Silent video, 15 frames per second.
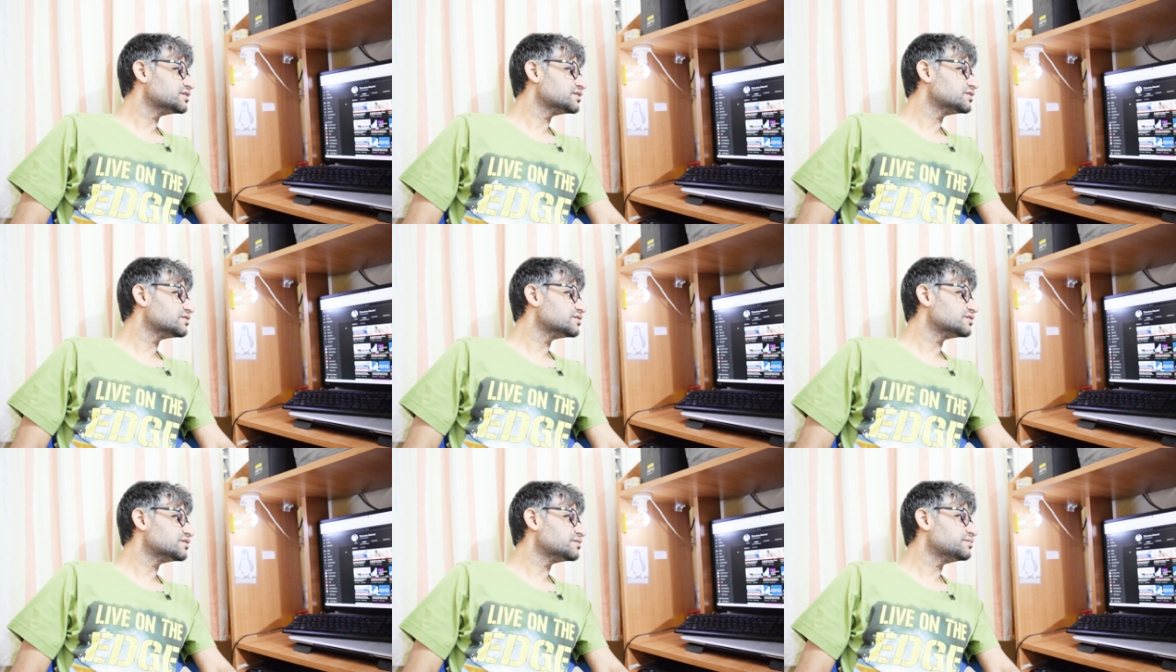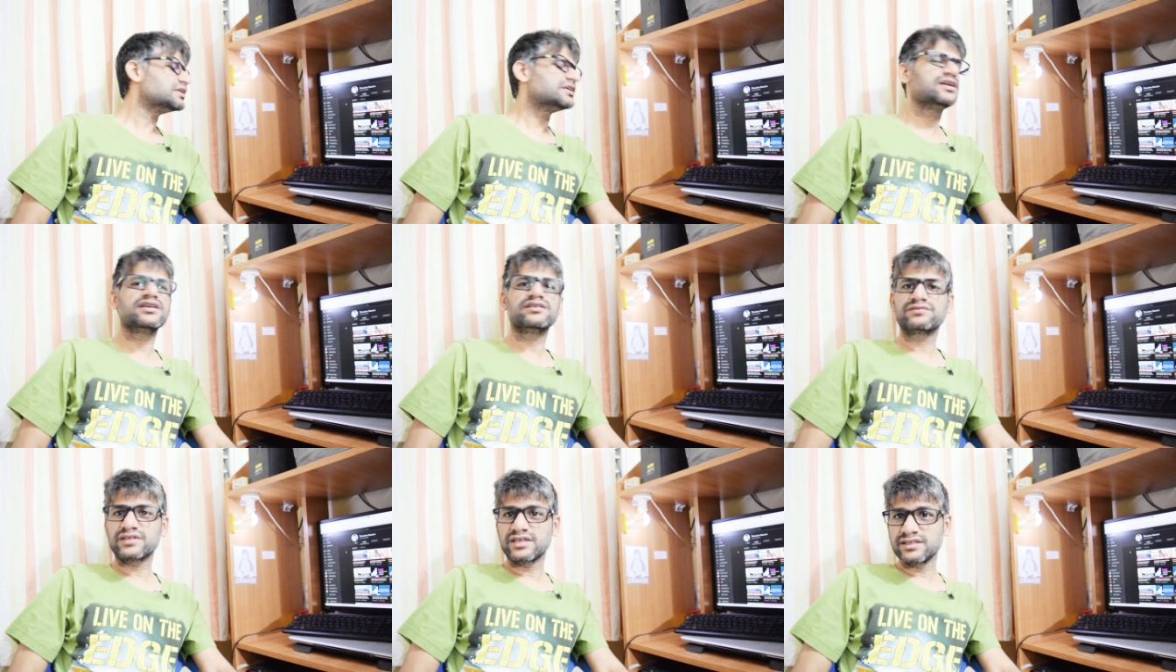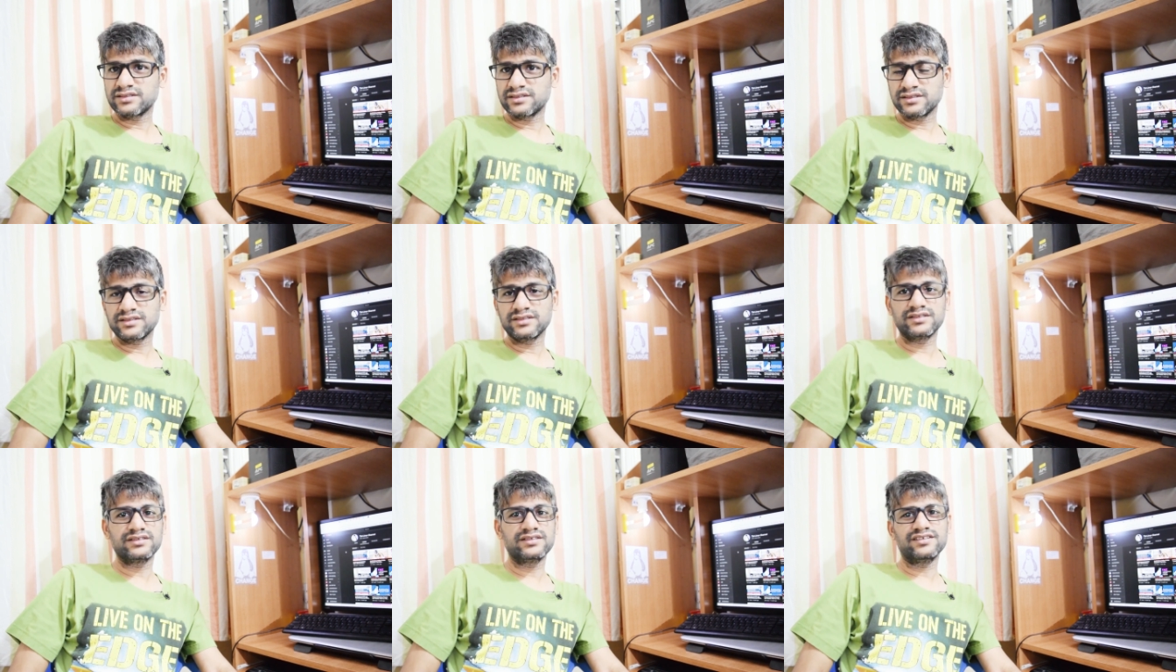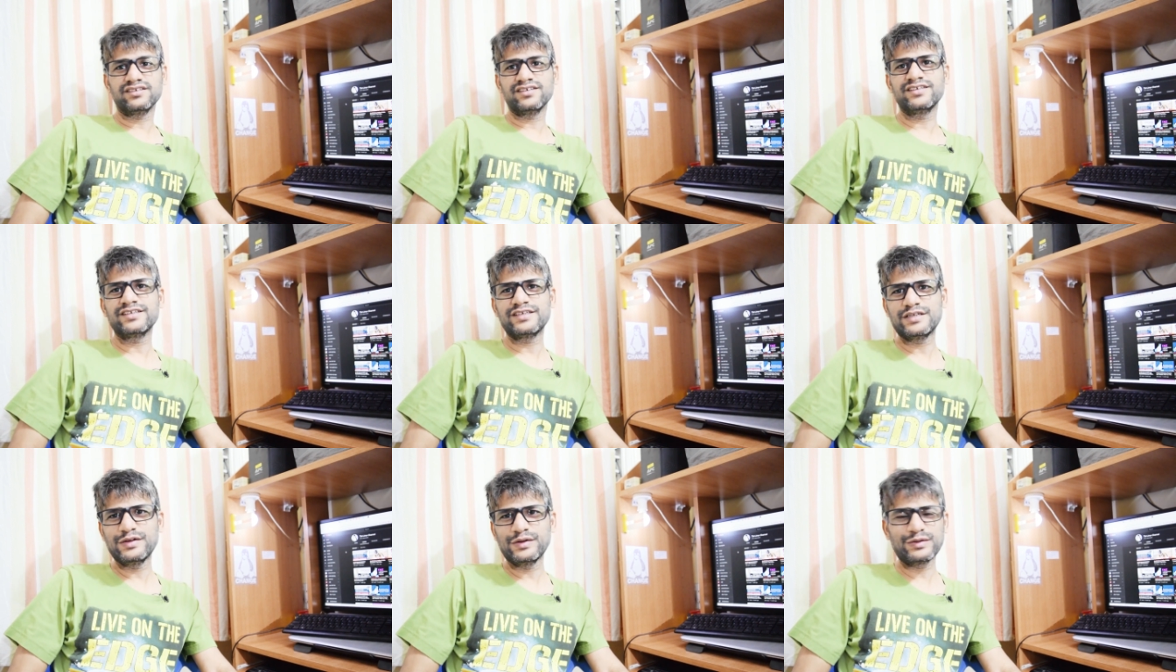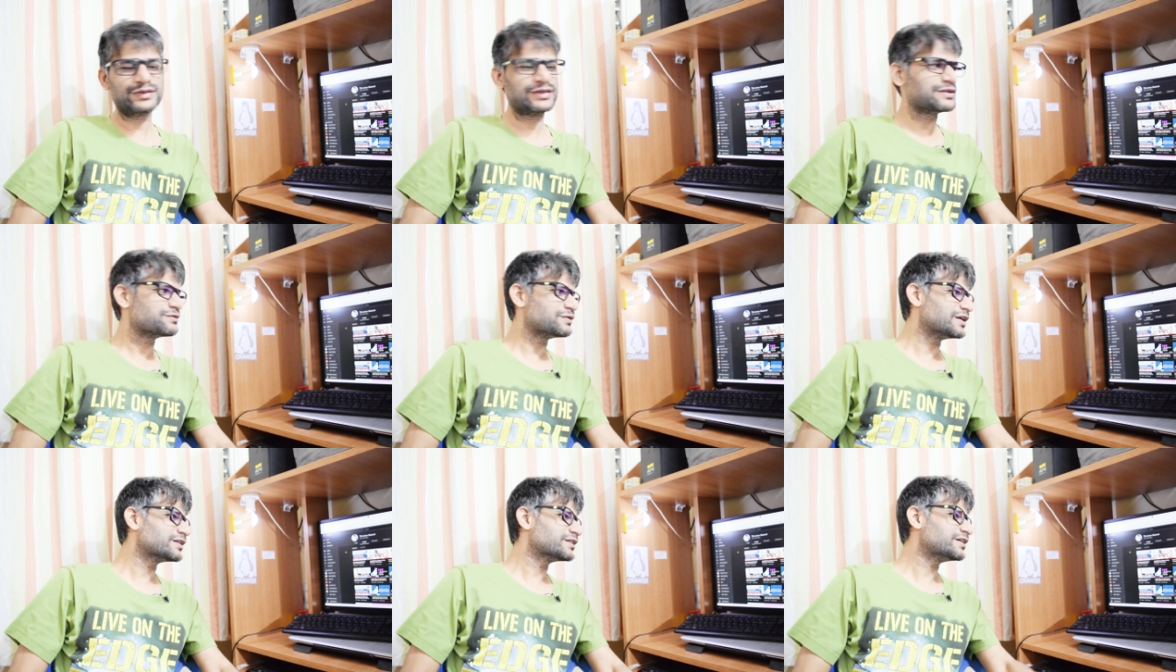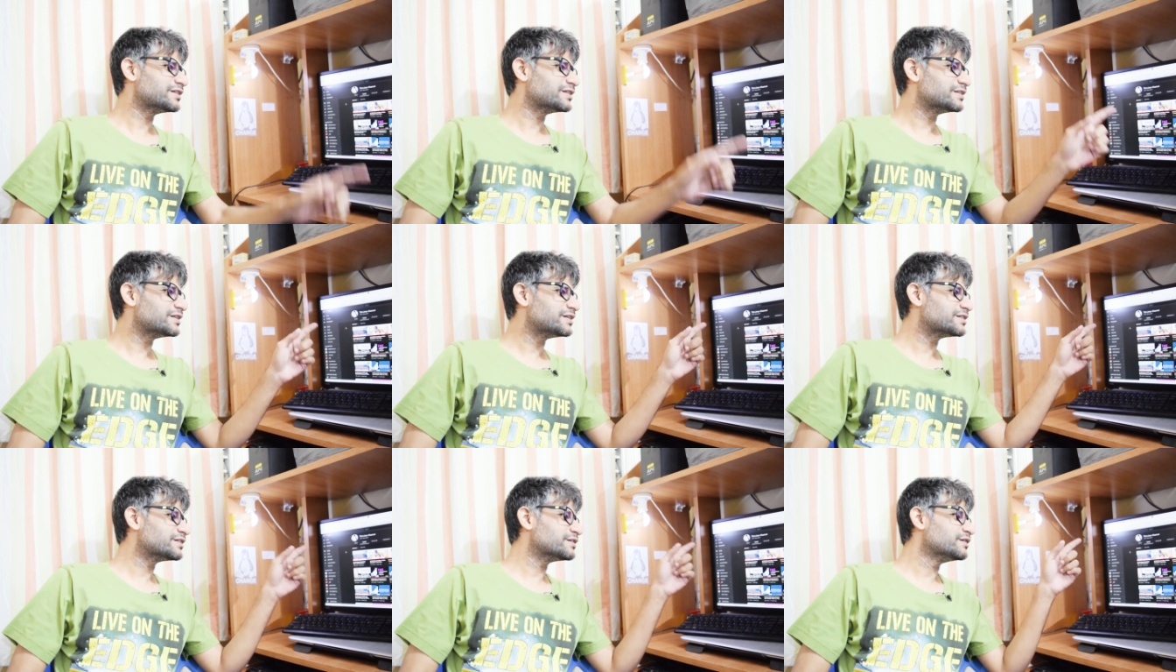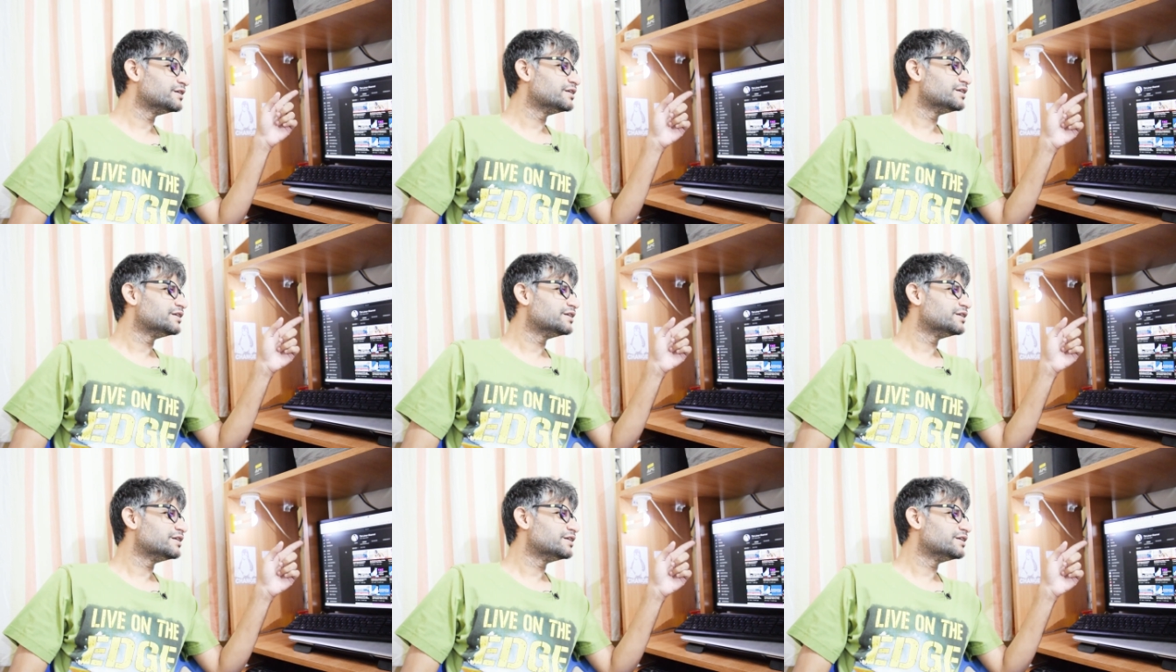you know midlife crisis and uh, you know stuff like that. In that uh,